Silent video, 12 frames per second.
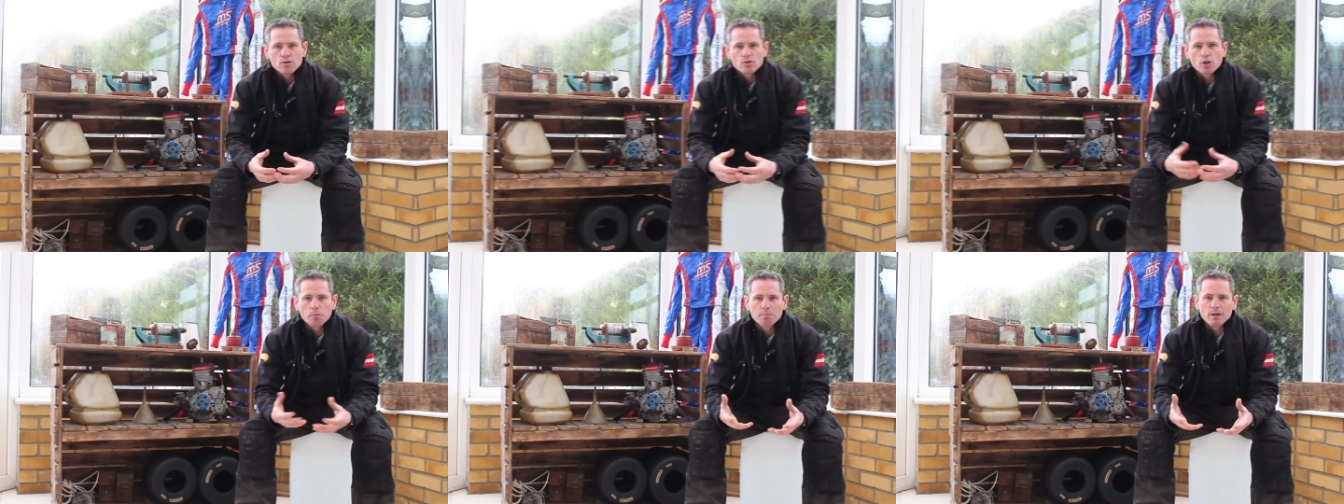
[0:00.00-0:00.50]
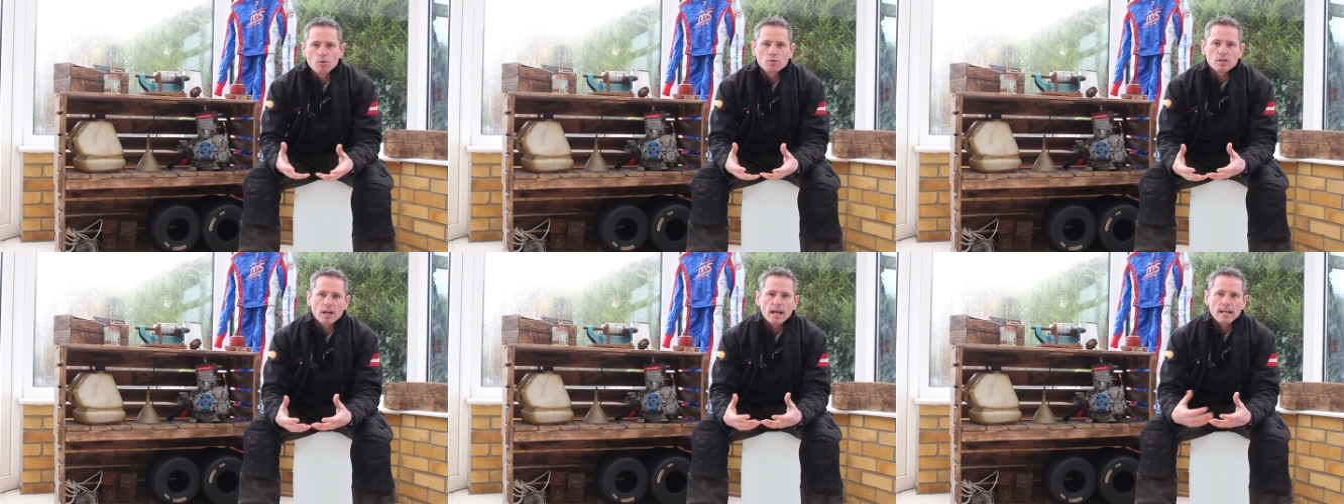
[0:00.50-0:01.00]
So
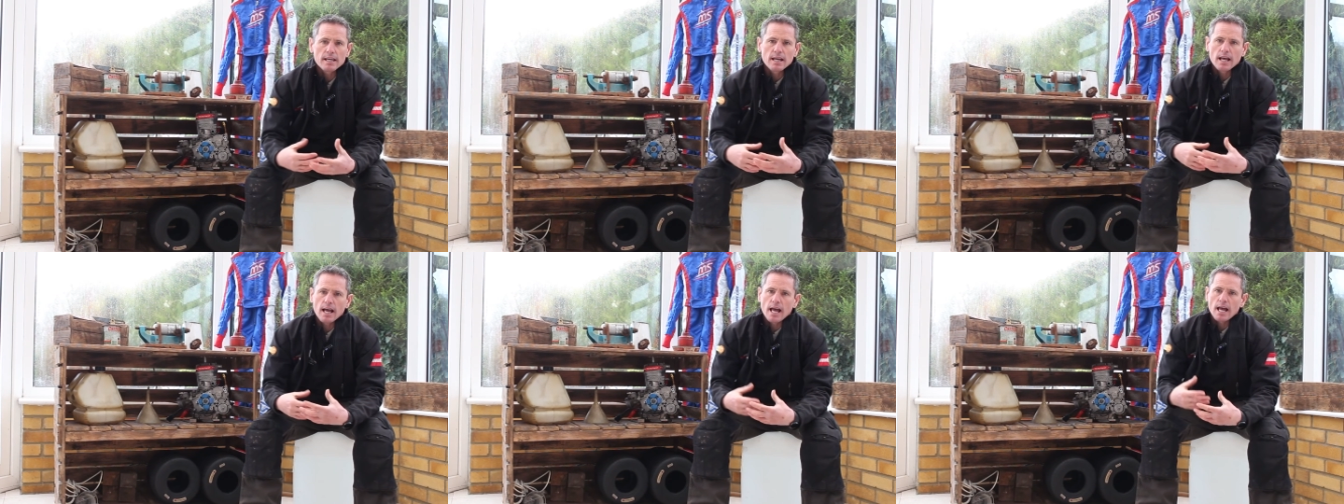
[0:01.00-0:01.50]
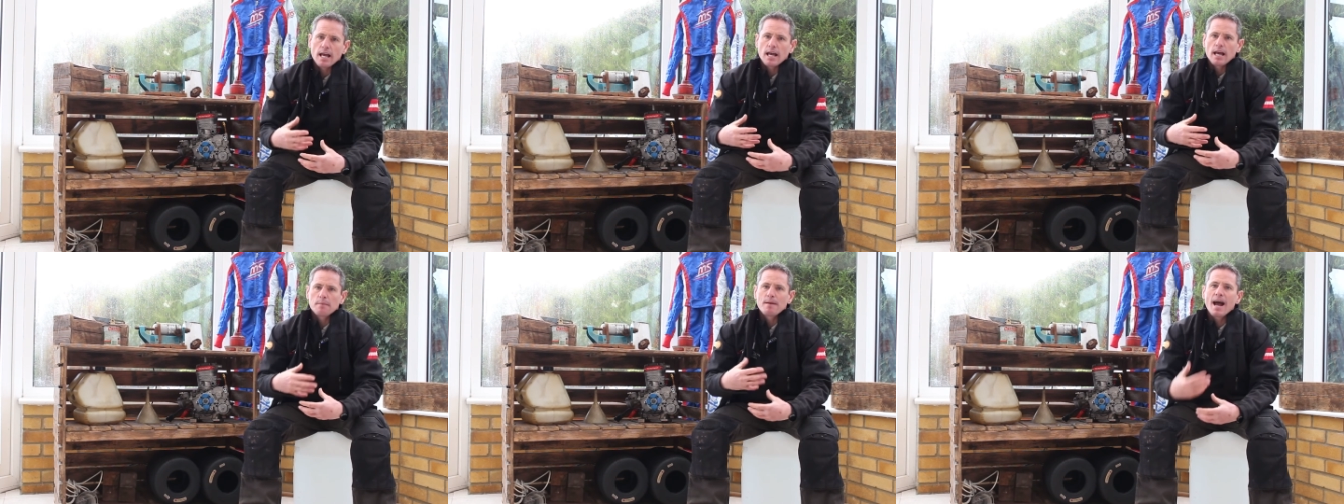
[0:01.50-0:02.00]
build a
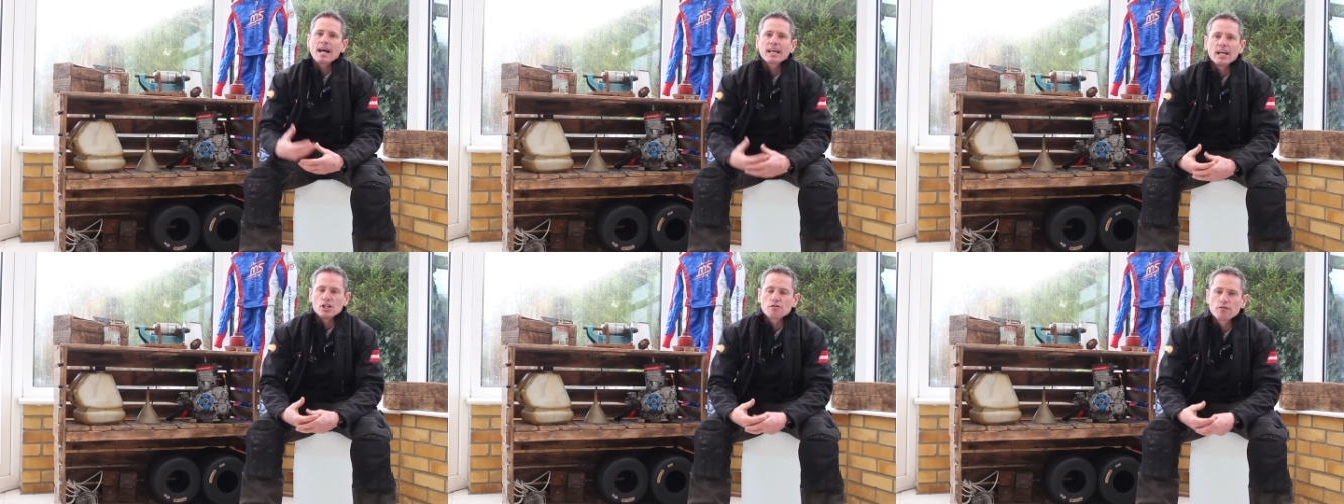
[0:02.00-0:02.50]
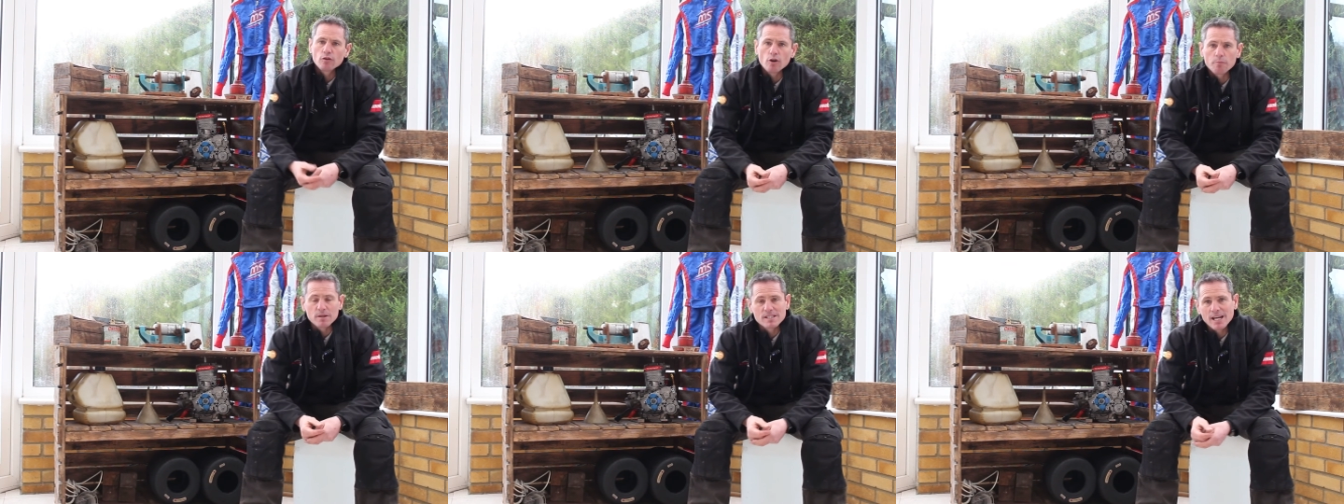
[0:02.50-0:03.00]
package
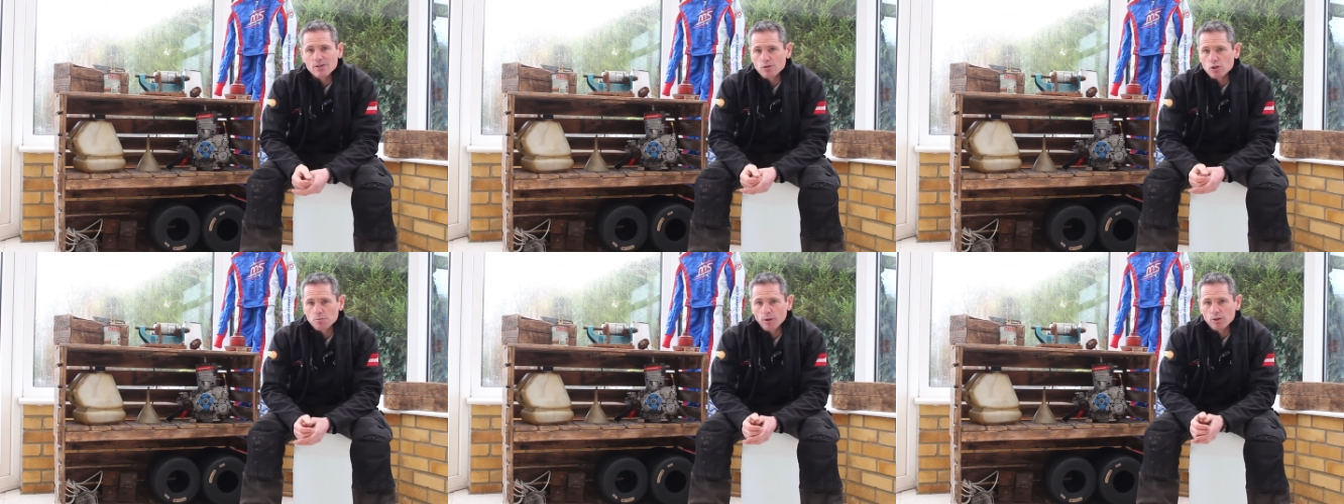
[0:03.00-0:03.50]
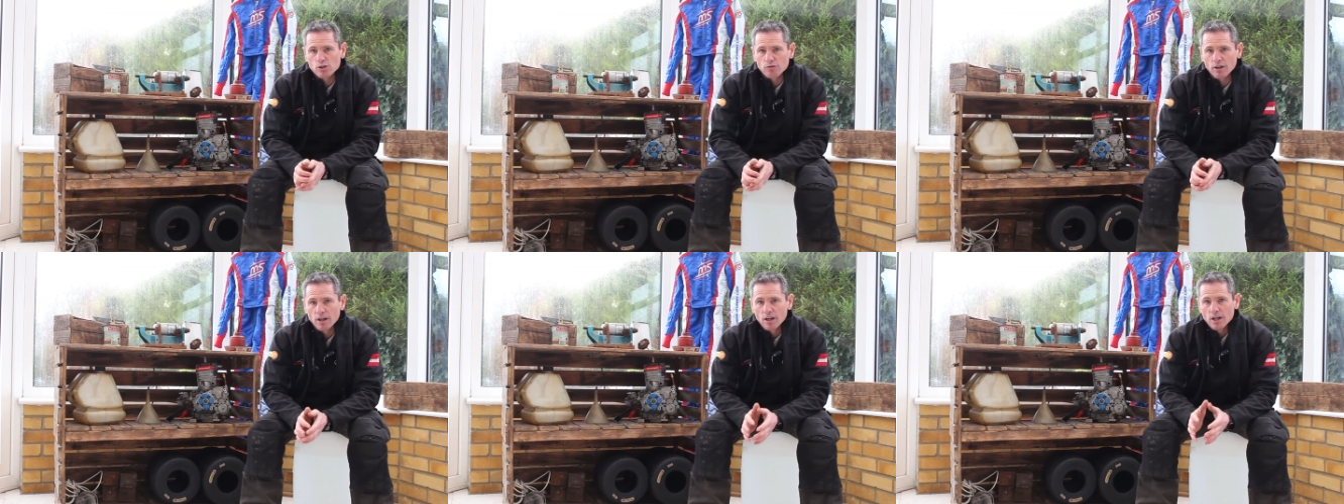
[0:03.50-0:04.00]
for a potential
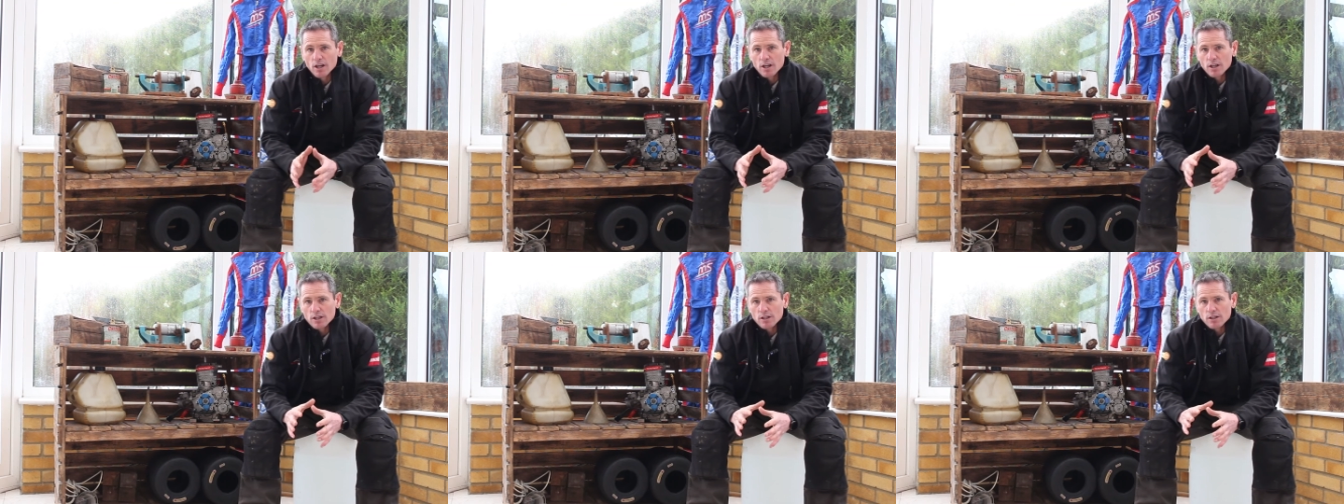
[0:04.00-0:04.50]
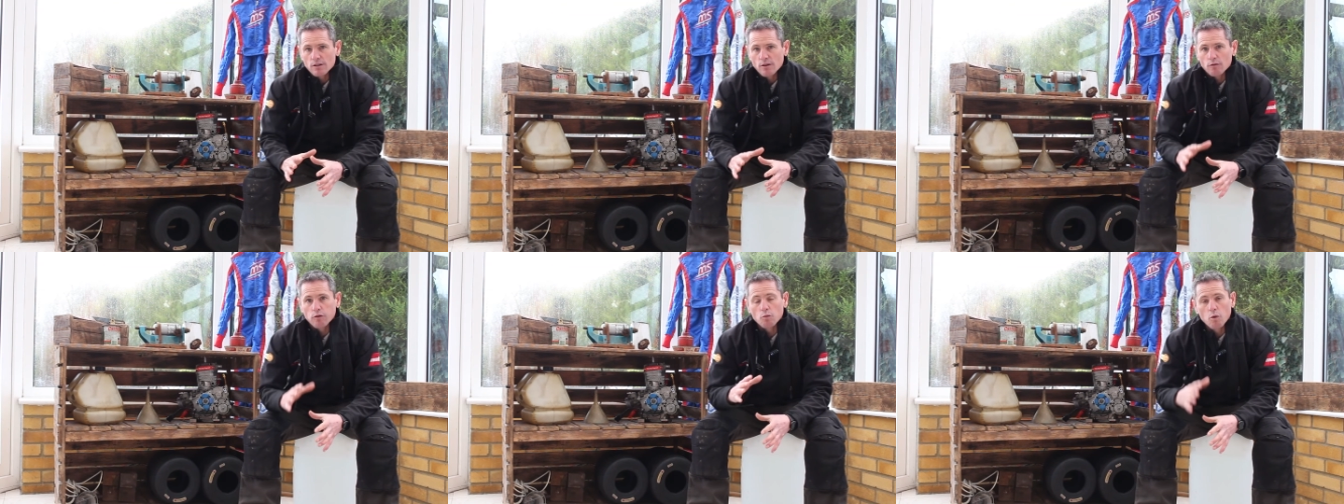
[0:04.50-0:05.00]
sponsor
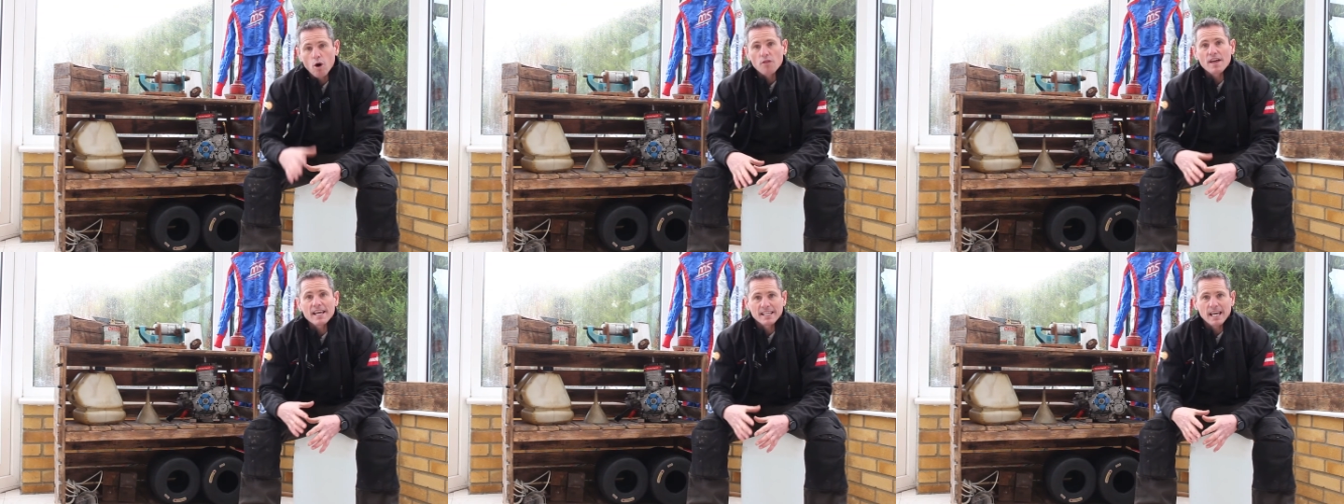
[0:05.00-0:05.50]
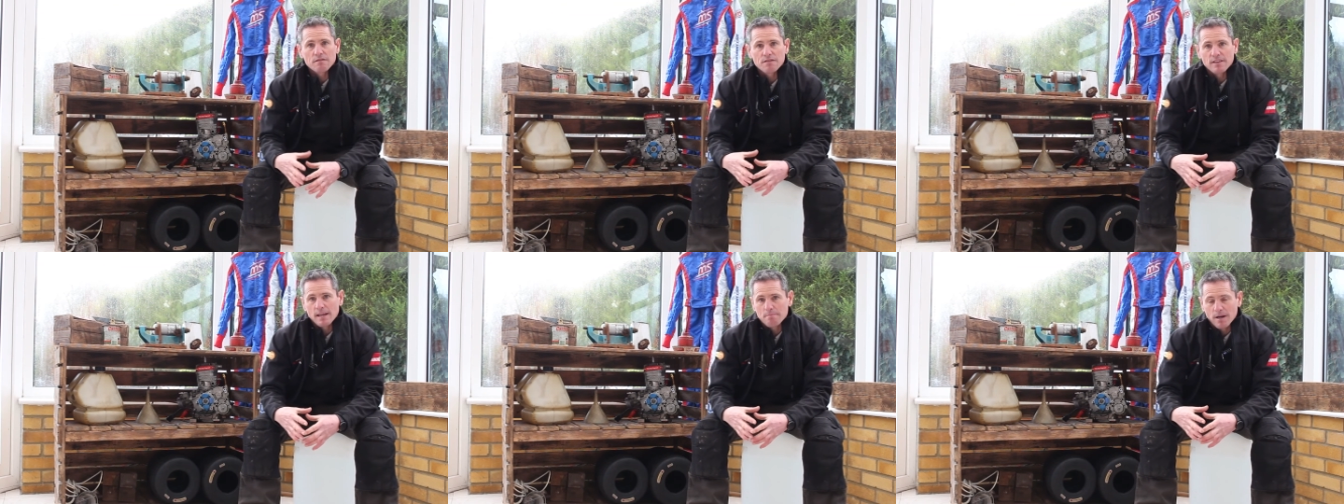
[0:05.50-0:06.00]
for what they get
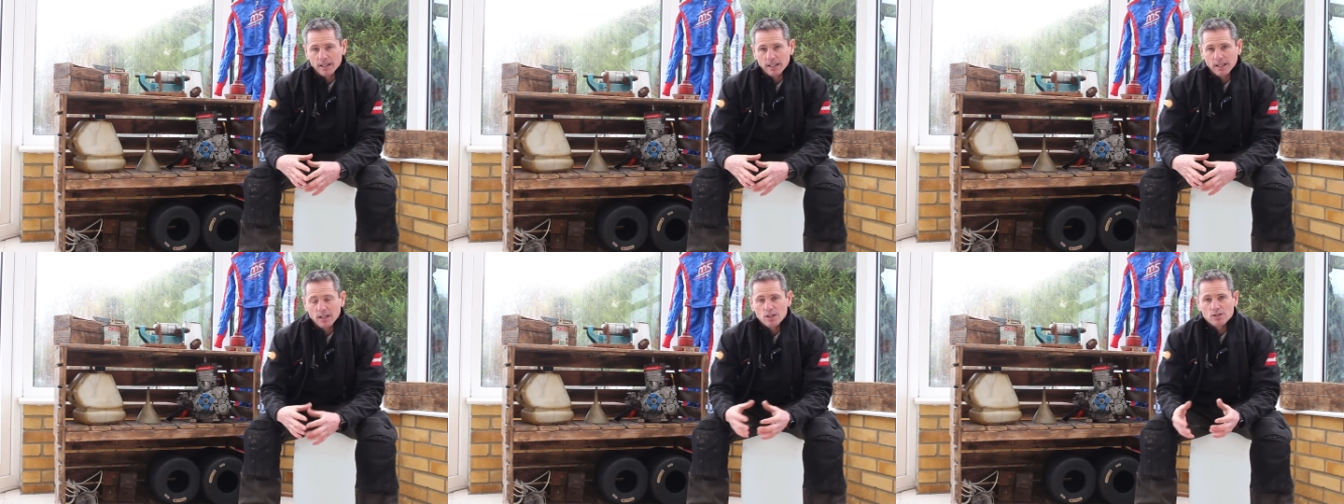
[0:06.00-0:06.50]
for their money.